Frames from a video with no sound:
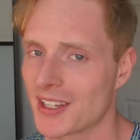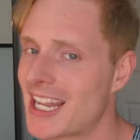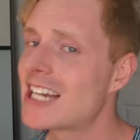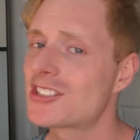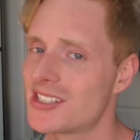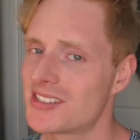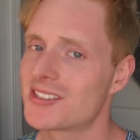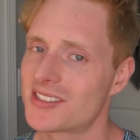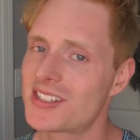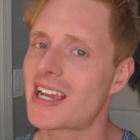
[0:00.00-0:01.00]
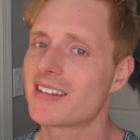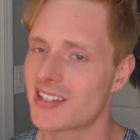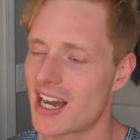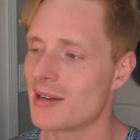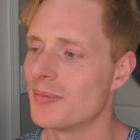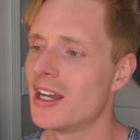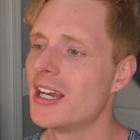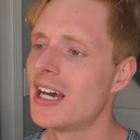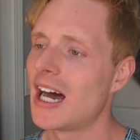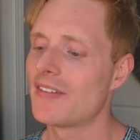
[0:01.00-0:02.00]
And actually this is the second time
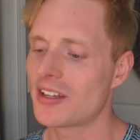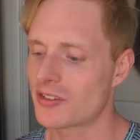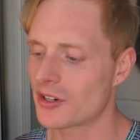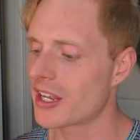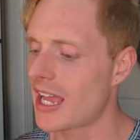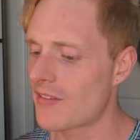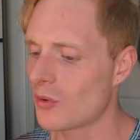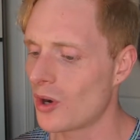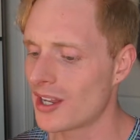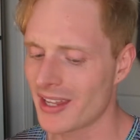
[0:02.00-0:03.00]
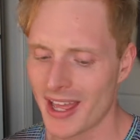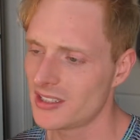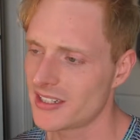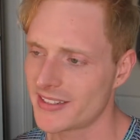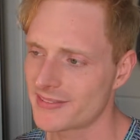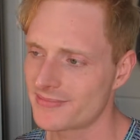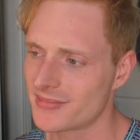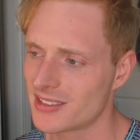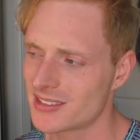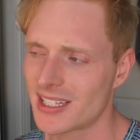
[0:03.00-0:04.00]
I've entered and I haven't won. And
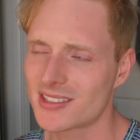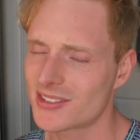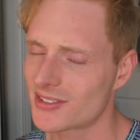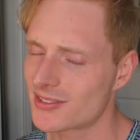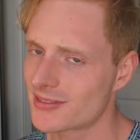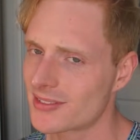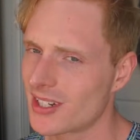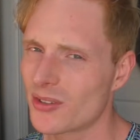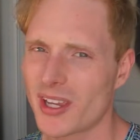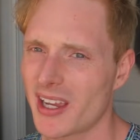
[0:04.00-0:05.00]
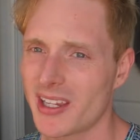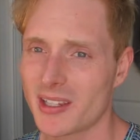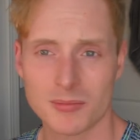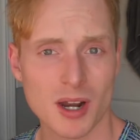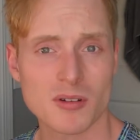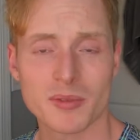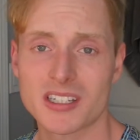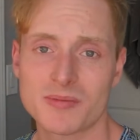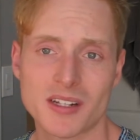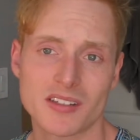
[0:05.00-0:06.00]
that's okay, and probably
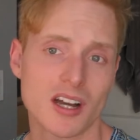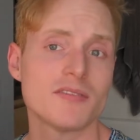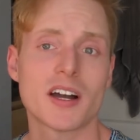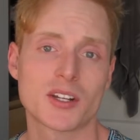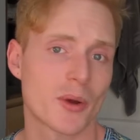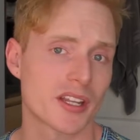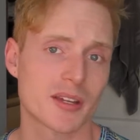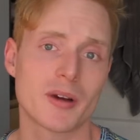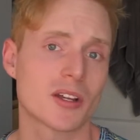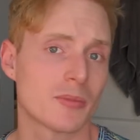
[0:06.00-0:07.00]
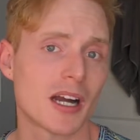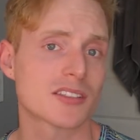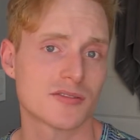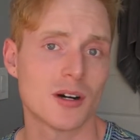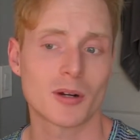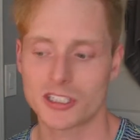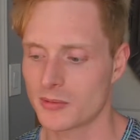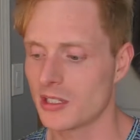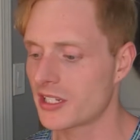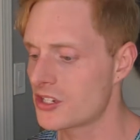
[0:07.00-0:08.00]
expected. I'll find a way to get my own box of all
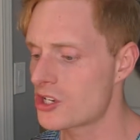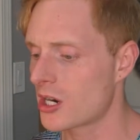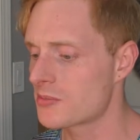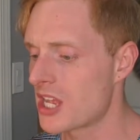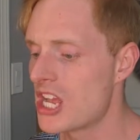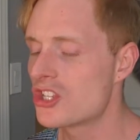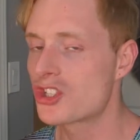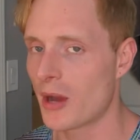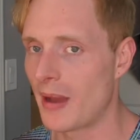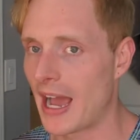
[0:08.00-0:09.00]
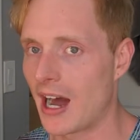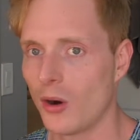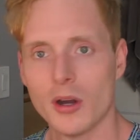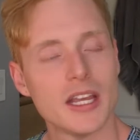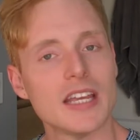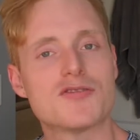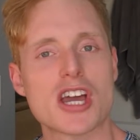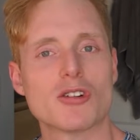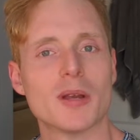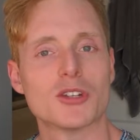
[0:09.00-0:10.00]
marshmallow Lucky Charms somehow, if
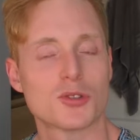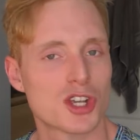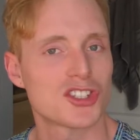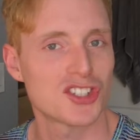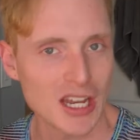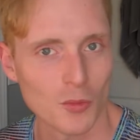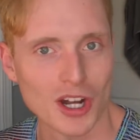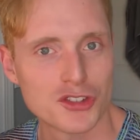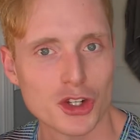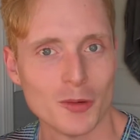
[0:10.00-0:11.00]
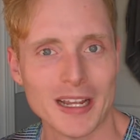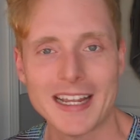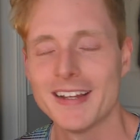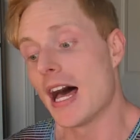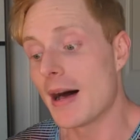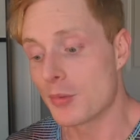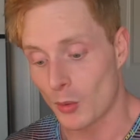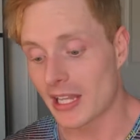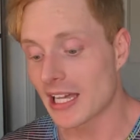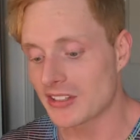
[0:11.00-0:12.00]
General Mills would just send one to me. Uh, but
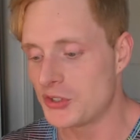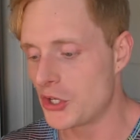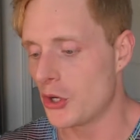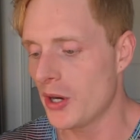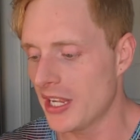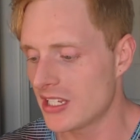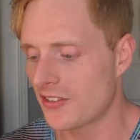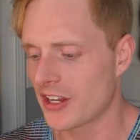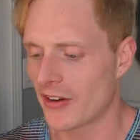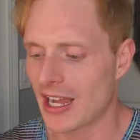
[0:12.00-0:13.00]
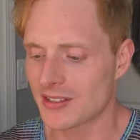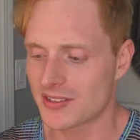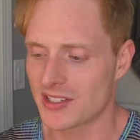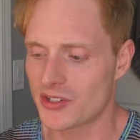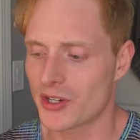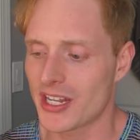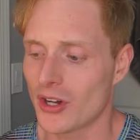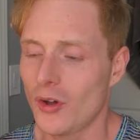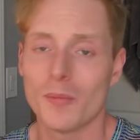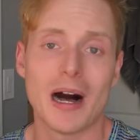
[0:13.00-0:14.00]
what I'd like to do is figure out, since you're getting
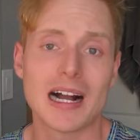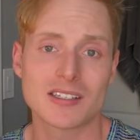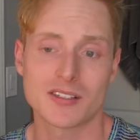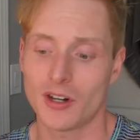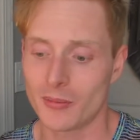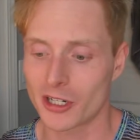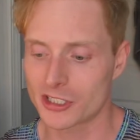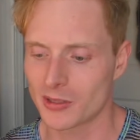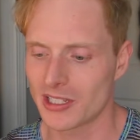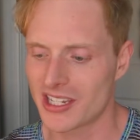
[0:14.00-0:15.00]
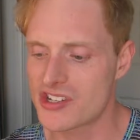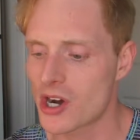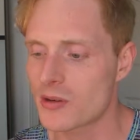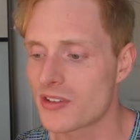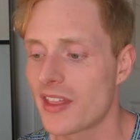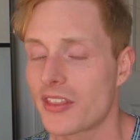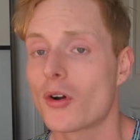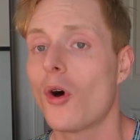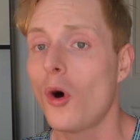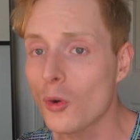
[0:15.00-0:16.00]
a whole box of all marshmallow Lucky Charms and that
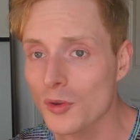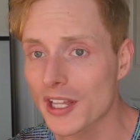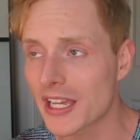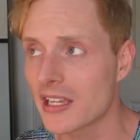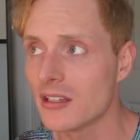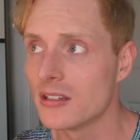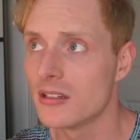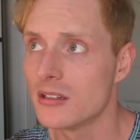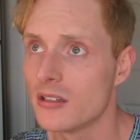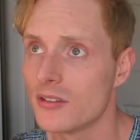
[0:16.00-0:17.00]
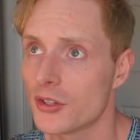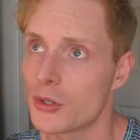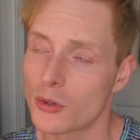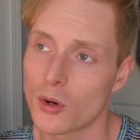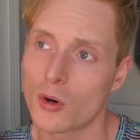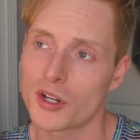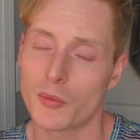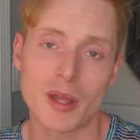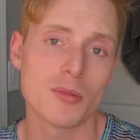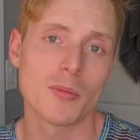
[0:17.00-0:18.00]
they're only the Unicorn and
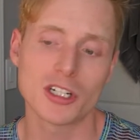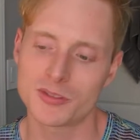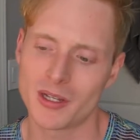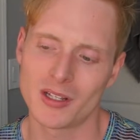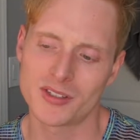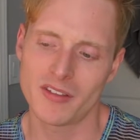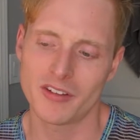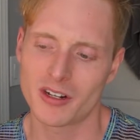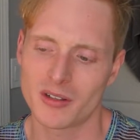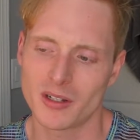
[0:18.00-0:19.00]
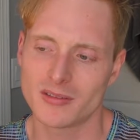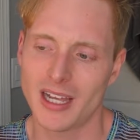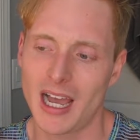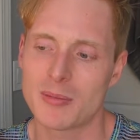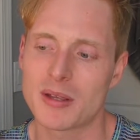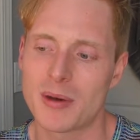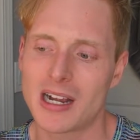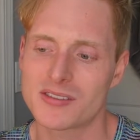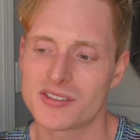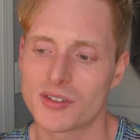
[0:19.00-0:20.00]
Rainbow marshmallows, I figured out how many
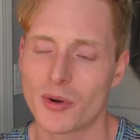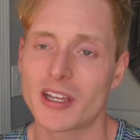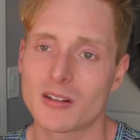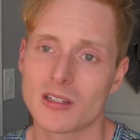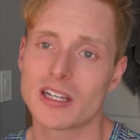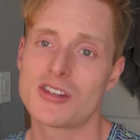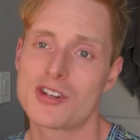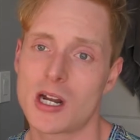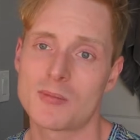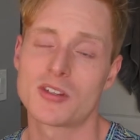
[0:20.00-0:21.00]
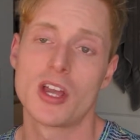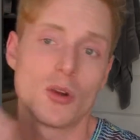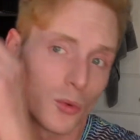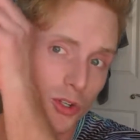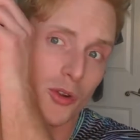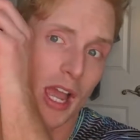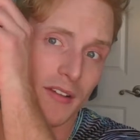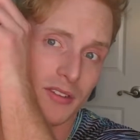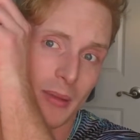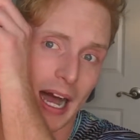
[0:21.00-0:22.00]
boxes of regular Lucky Charms would you
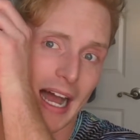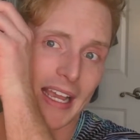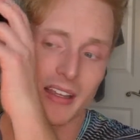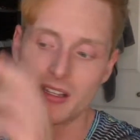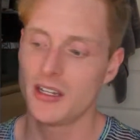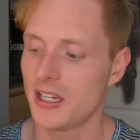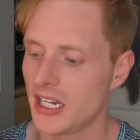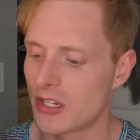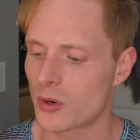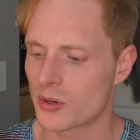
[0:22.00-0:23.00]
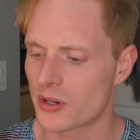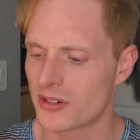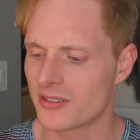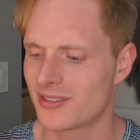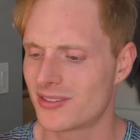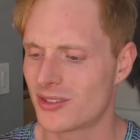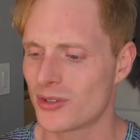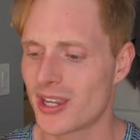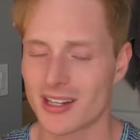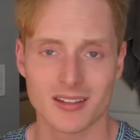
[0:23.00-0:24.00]
have to buy in order
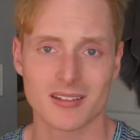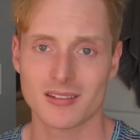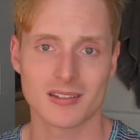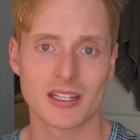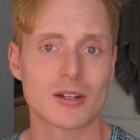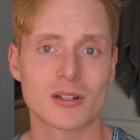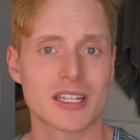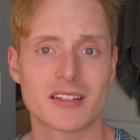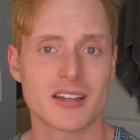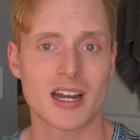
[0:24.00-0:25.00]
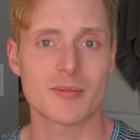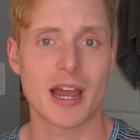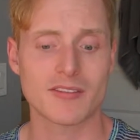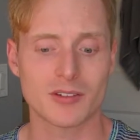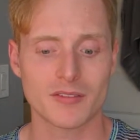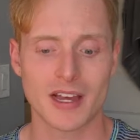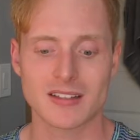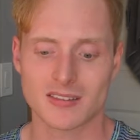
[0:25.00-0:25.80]
to get literally an entire bag full of that.